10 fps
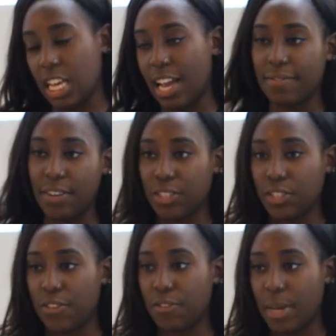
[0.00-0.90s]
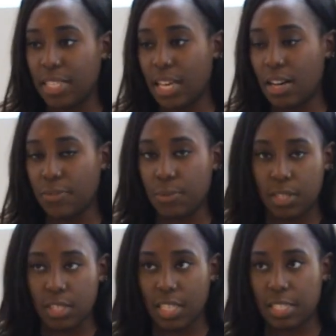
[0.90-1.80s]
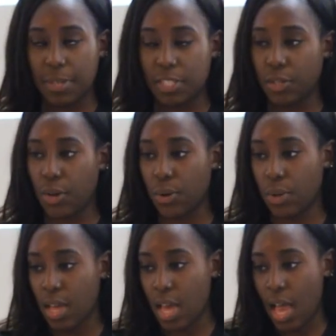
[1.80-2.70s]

I felt sorry for myself was 6 months ago,